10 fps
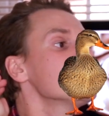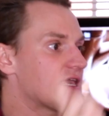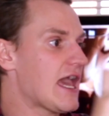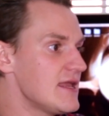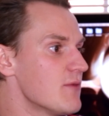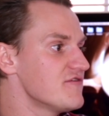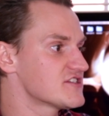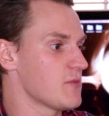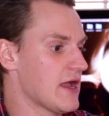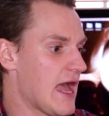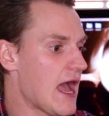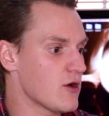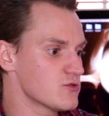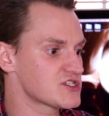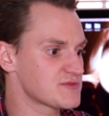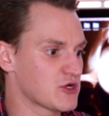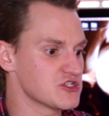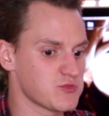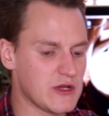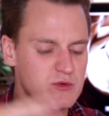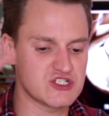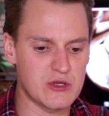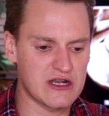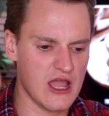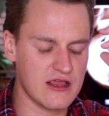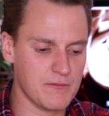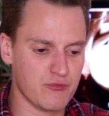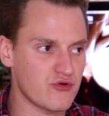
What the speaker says: he came over to my house because we were doing like